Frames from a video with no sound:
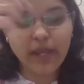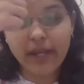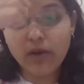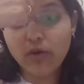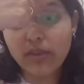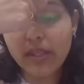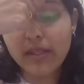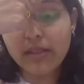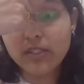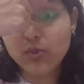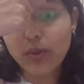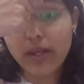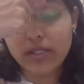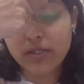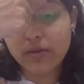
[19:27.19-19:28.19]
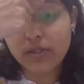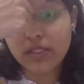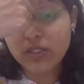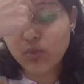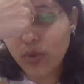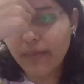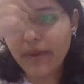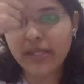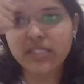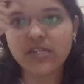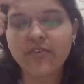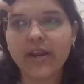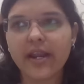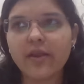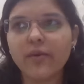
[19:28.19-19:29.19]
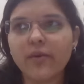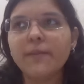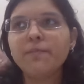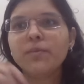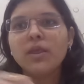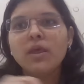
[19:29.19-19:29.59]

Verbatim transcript: I don't think this will be achieved right away.